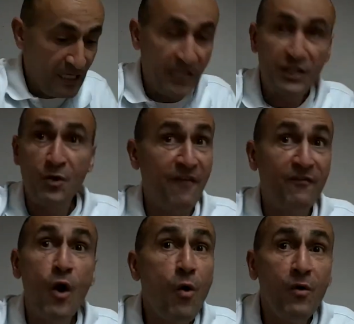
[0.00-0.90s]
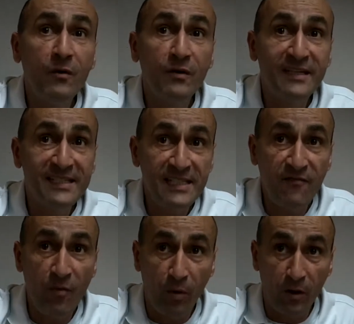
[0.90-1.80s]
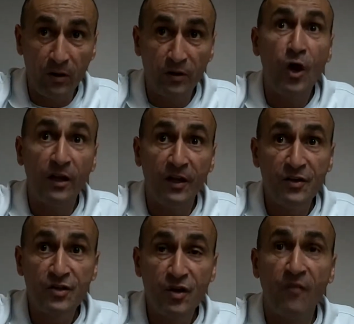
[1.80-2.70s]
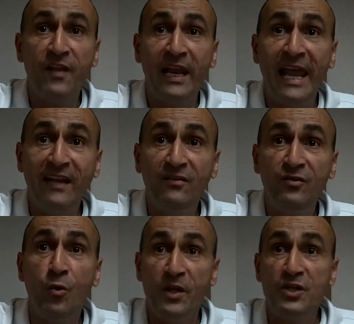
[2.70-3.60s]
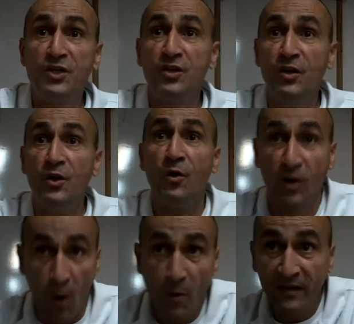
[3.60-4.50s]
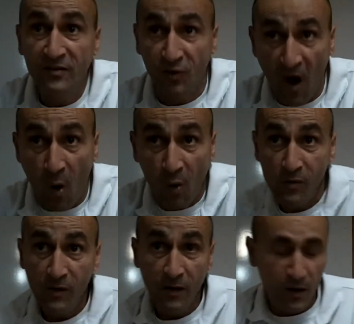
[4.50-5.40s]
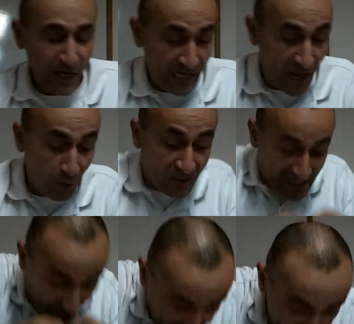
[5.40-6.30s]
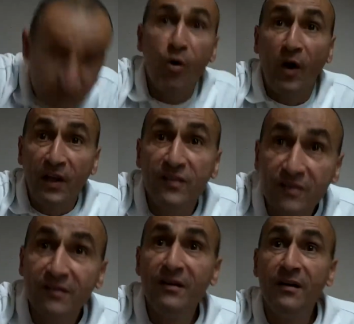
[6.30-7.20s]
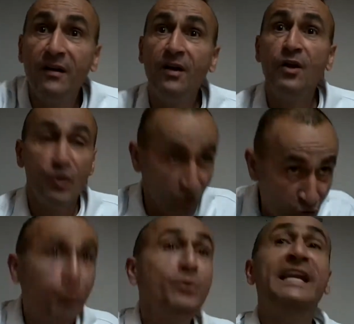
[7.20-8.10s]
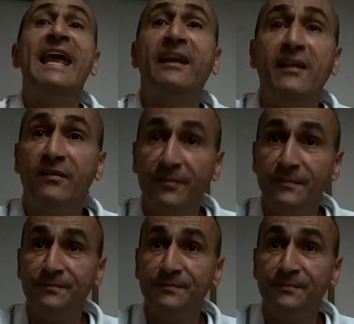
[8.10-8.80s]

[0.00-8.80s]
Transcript: yet you have no conceivable knowledge of the land to which you're going to go. In other words, at this point, you're truly naked.